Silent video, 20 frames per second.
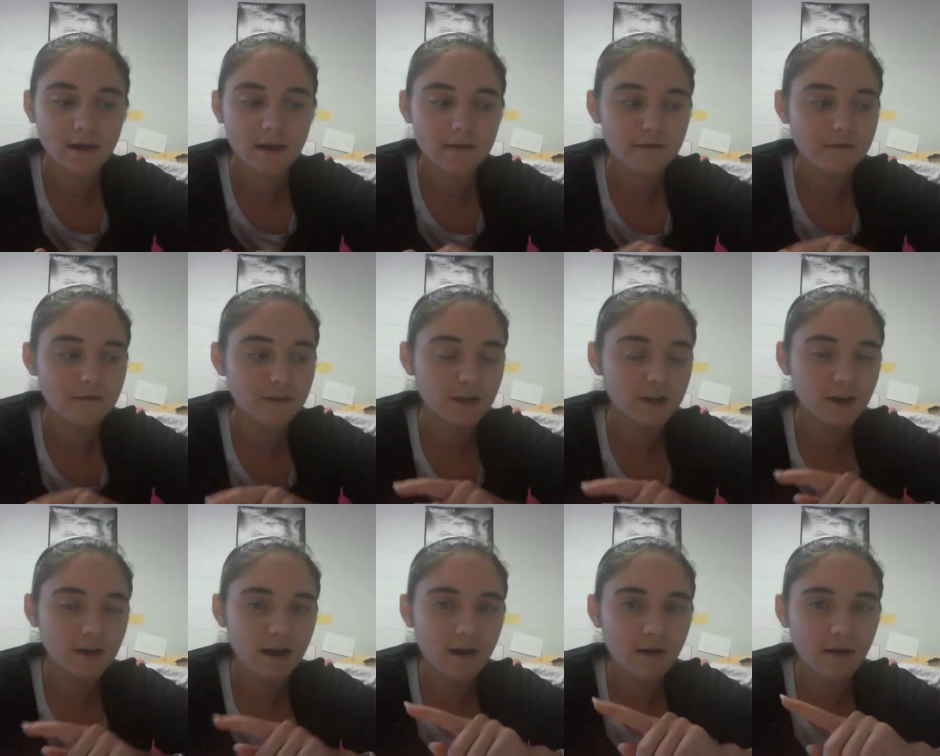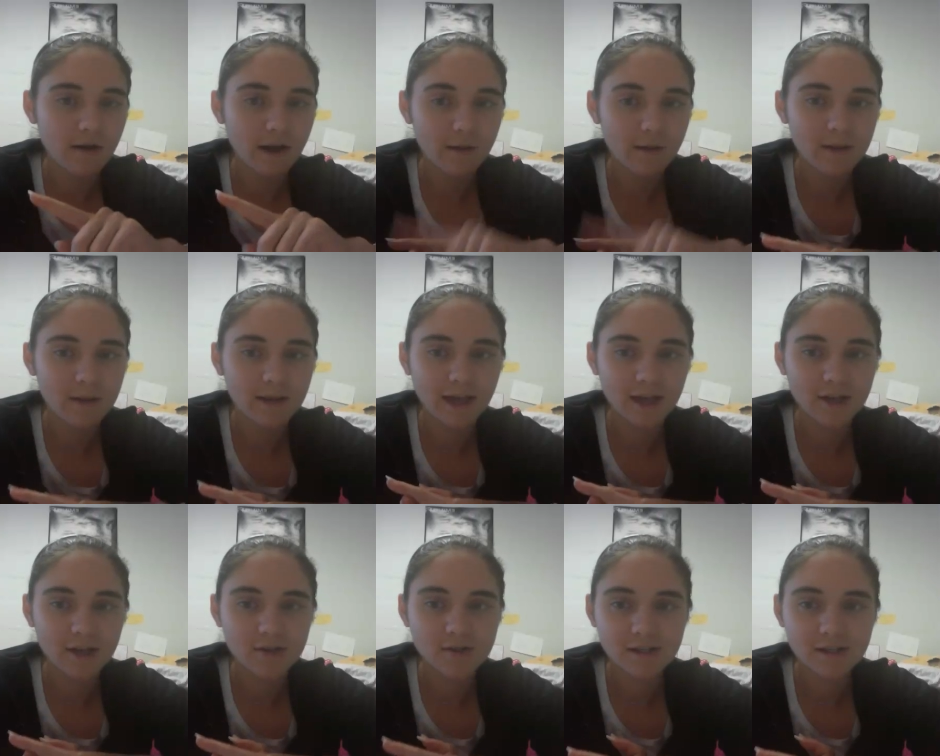Figure out how many
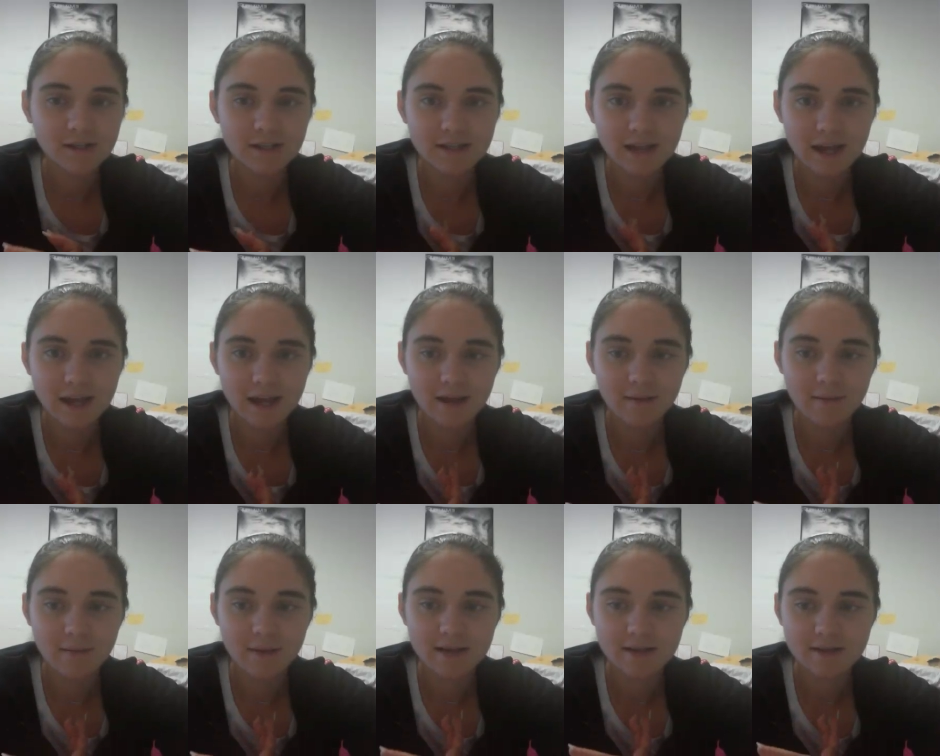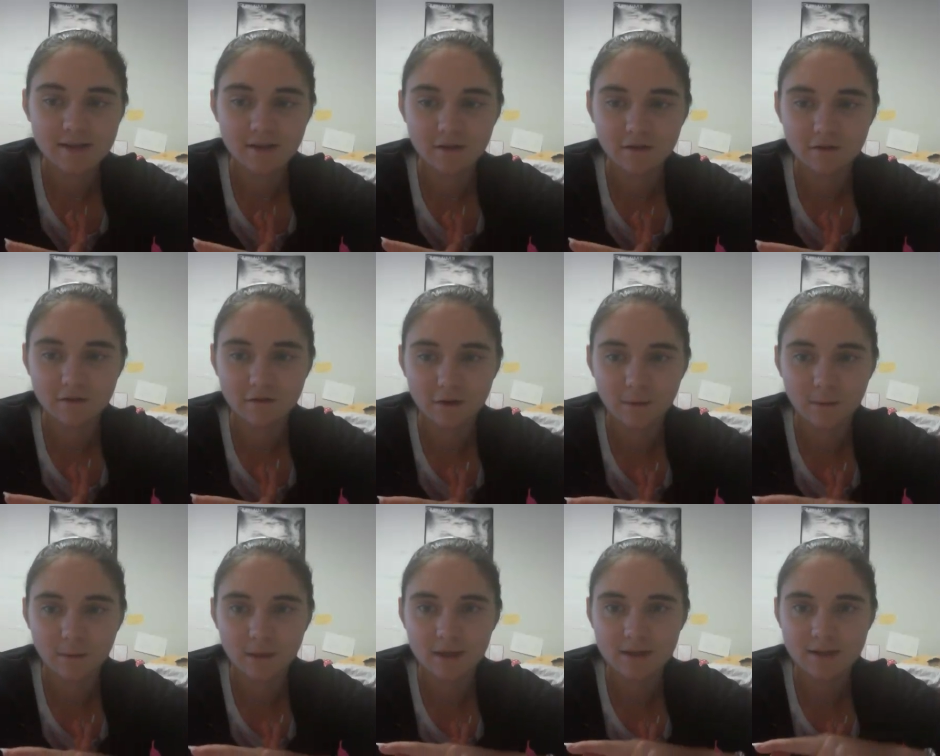calories you need a day based on the
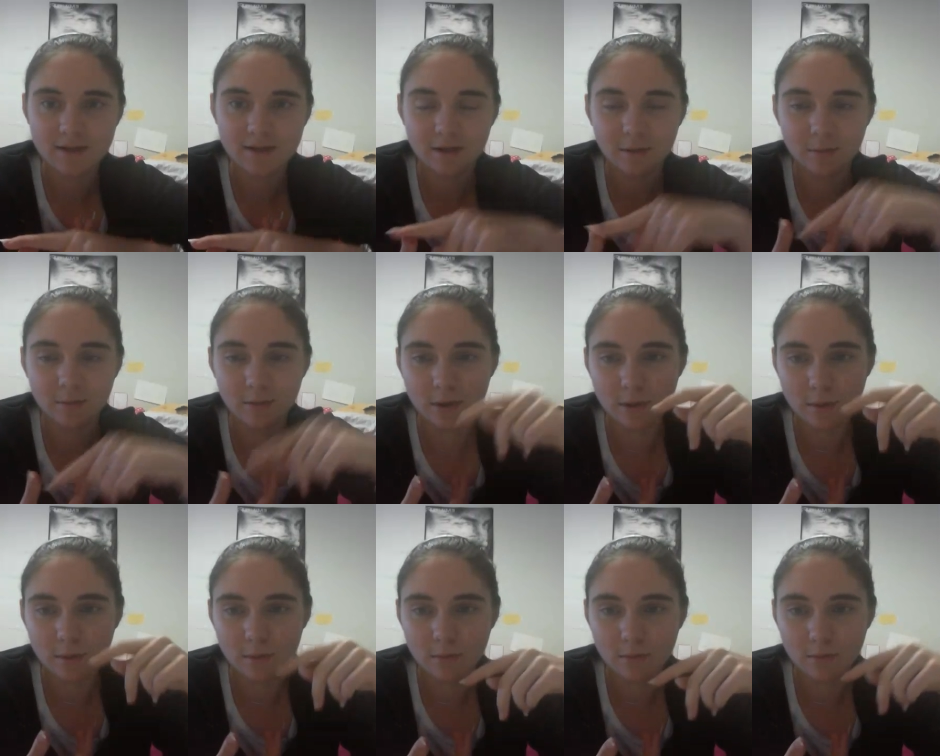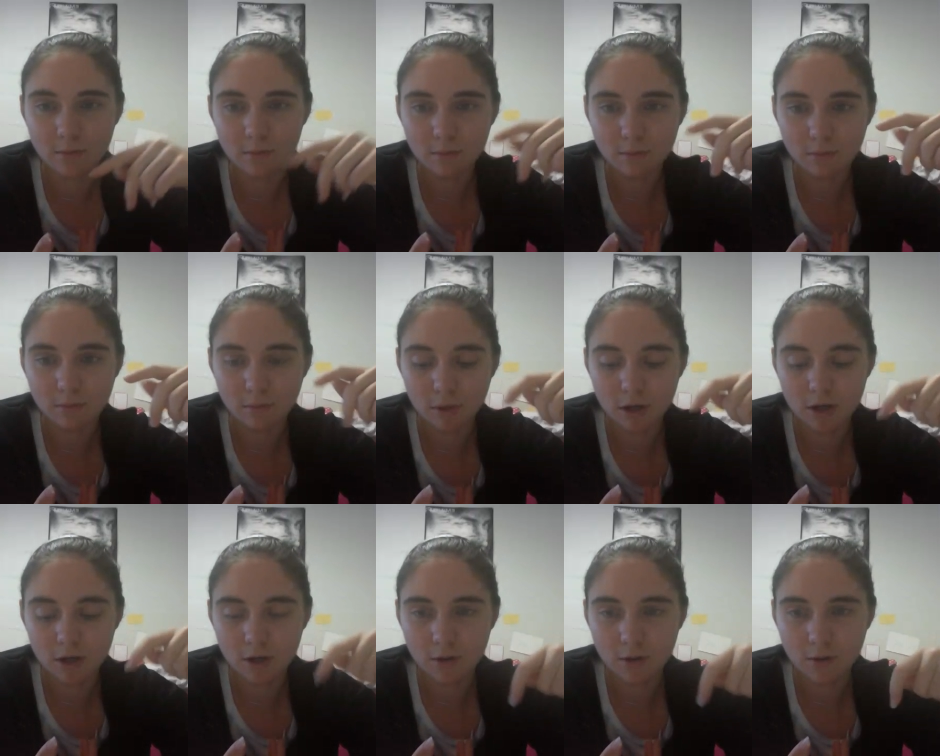formulas that I'll put
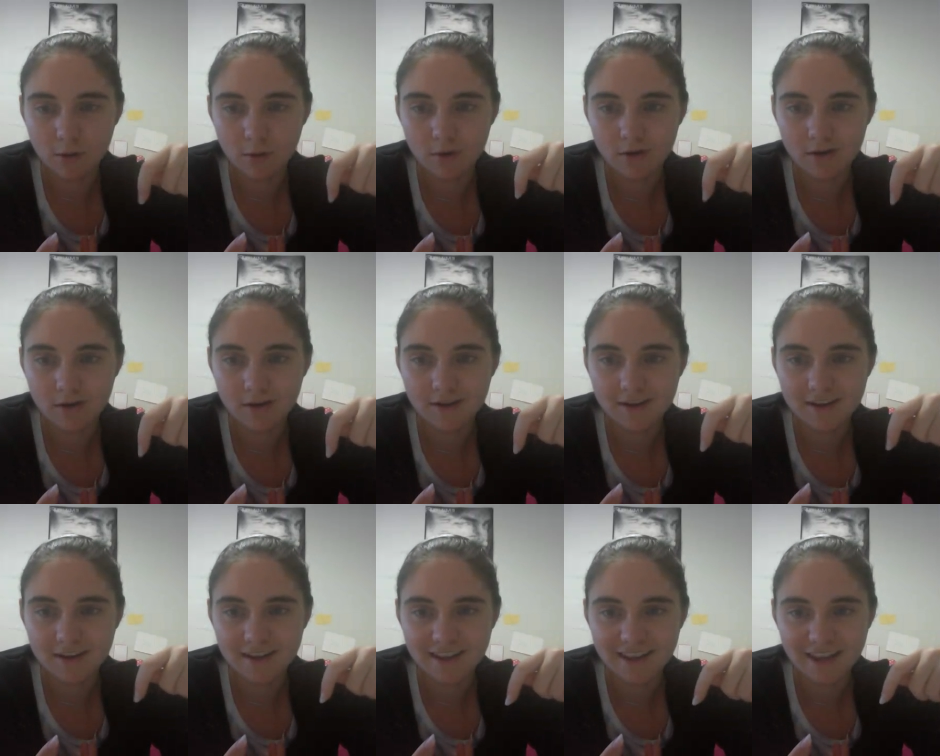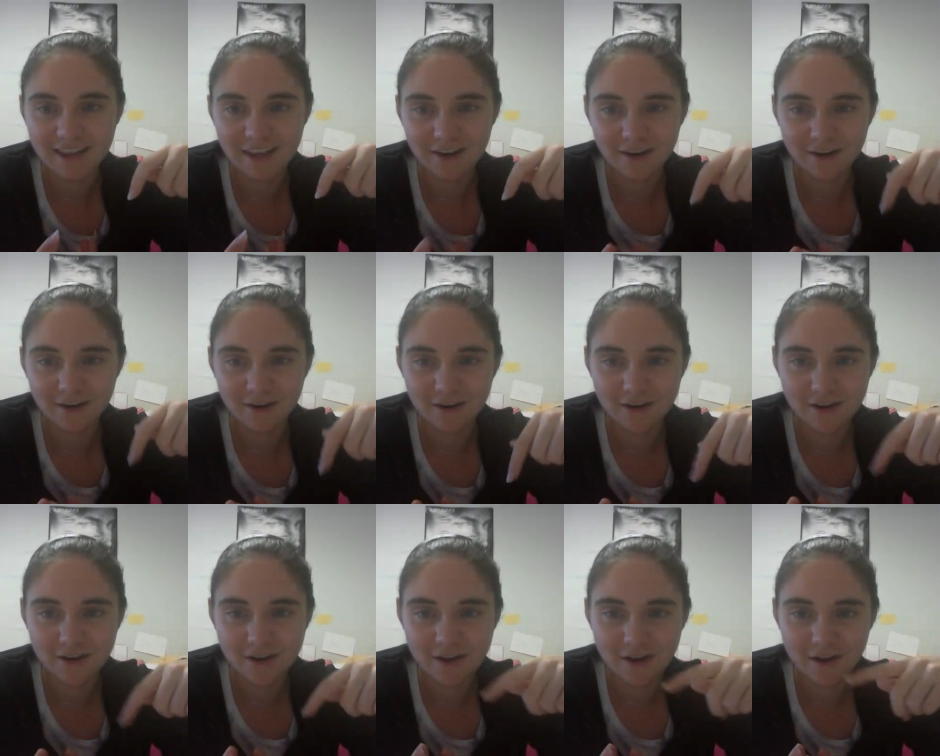below here
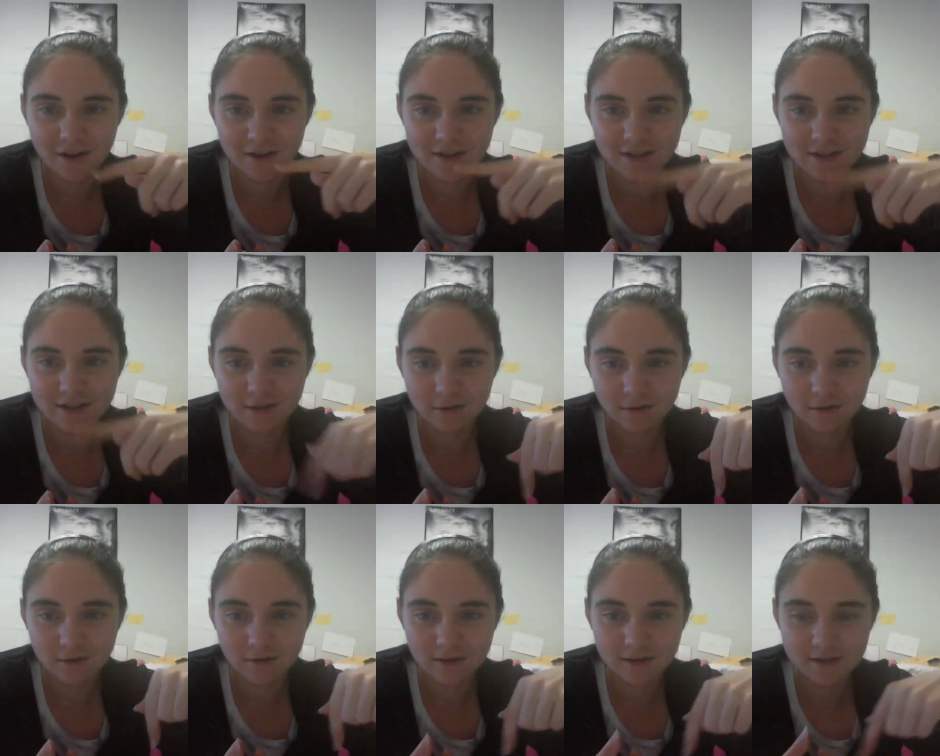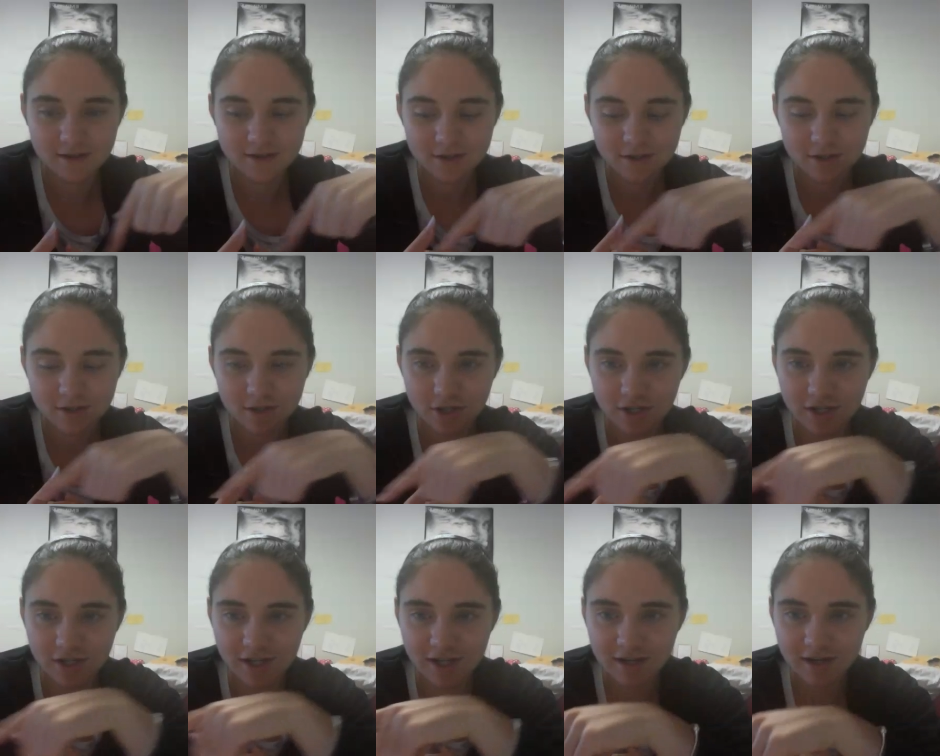on this little
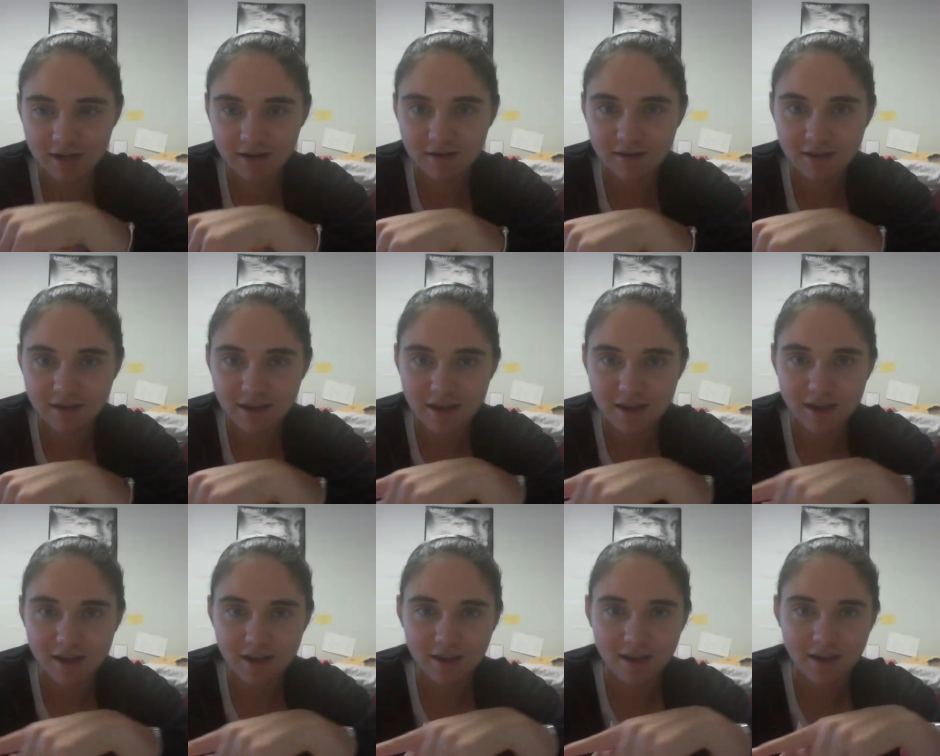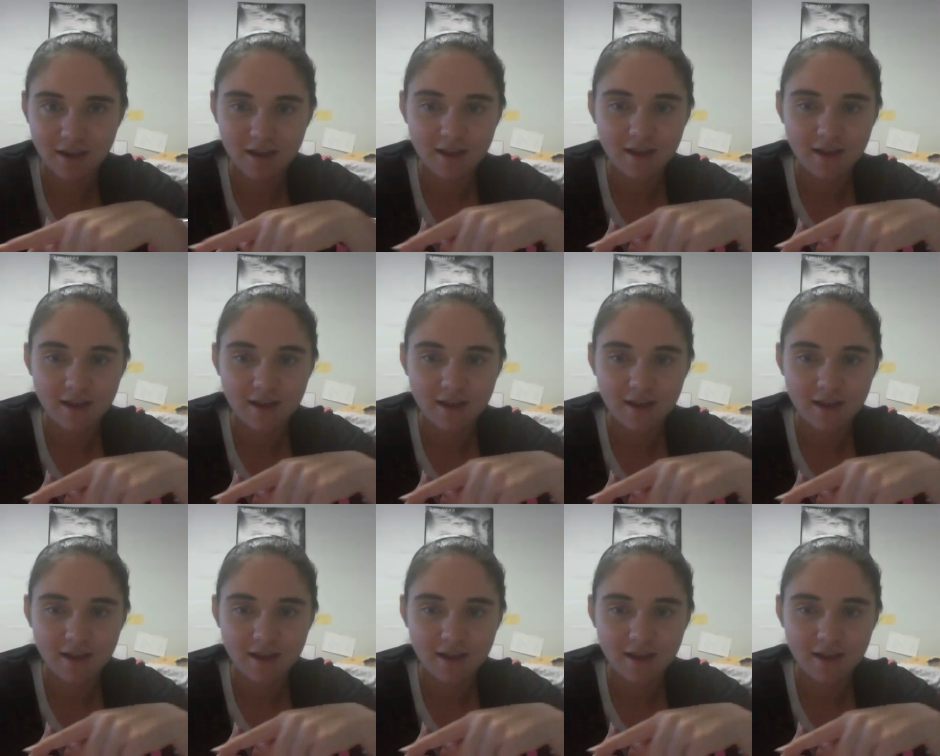screen thing,